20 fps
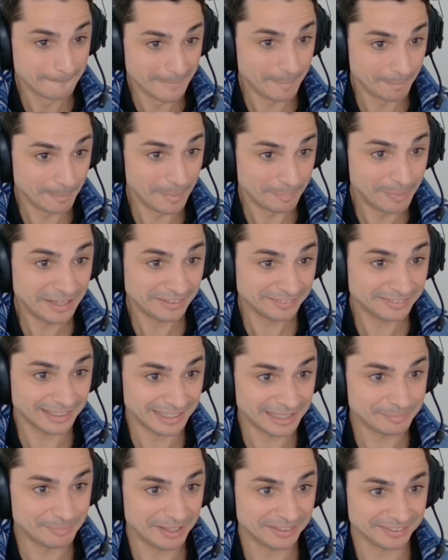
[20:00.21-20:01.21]

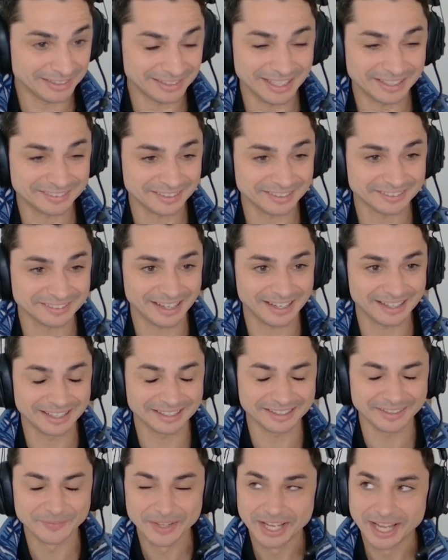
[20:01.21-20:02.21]
Basically, that's exactly
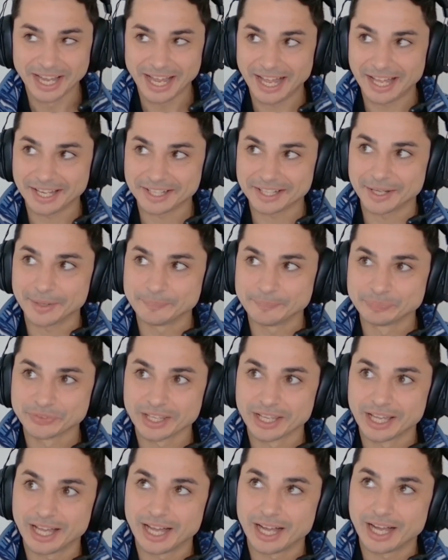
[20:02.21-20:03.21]
it. And
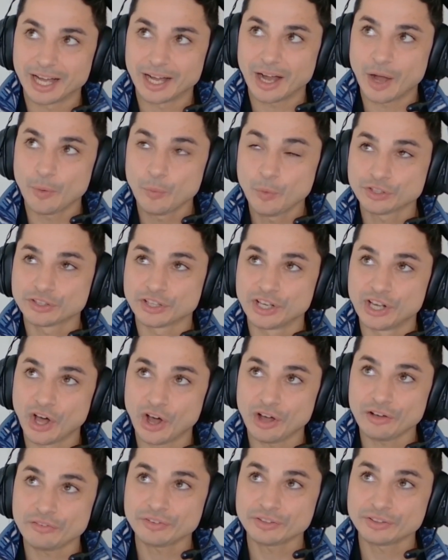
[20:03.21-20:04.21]
I would
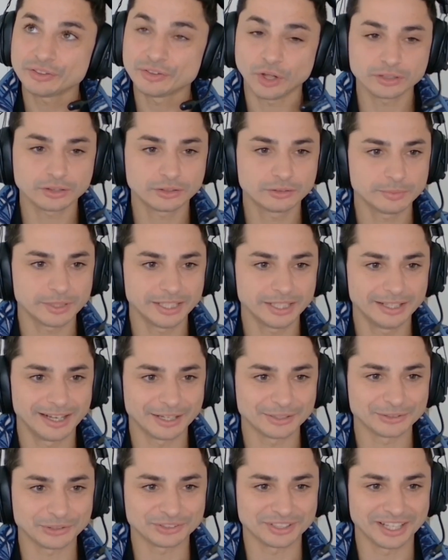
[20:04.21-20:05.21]
love it not to be
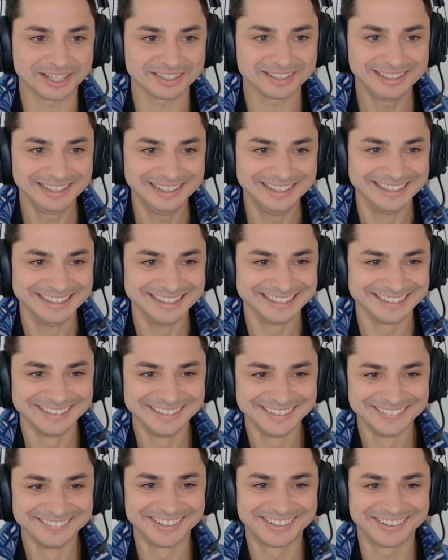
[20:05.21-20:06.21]
electroductive
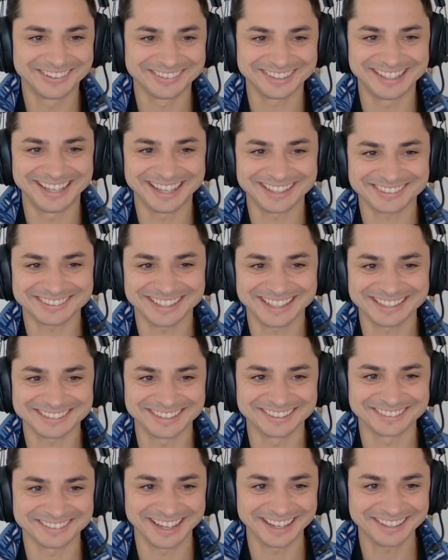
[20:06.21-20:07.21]
because the
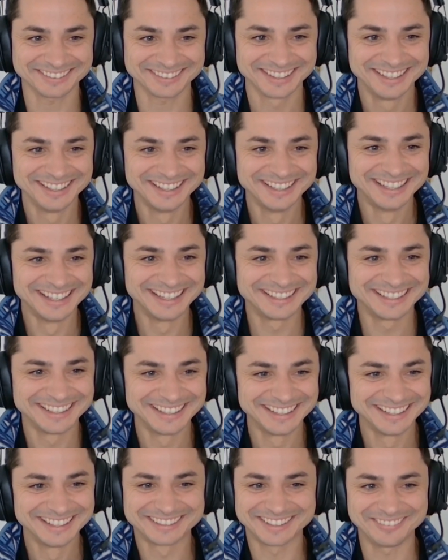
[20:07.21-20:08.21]
electrocycle sucks.
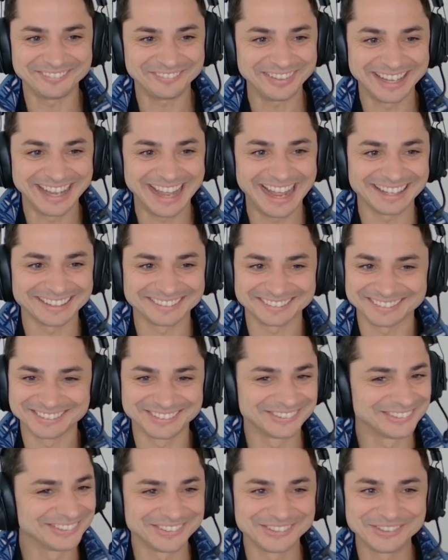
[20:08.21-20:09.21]
Something else,
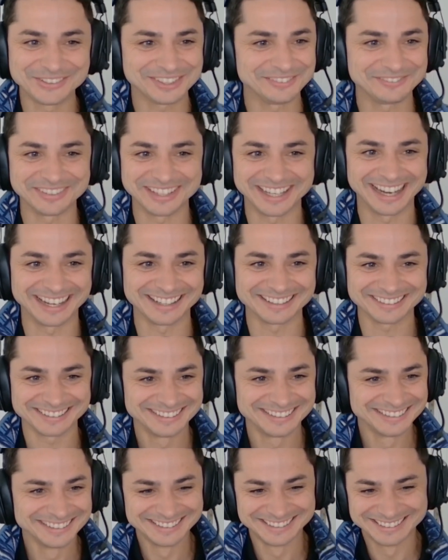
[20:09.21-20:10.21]
do something
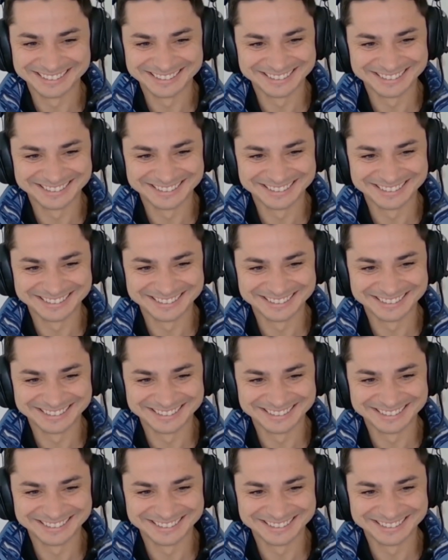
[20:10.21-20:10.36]
else.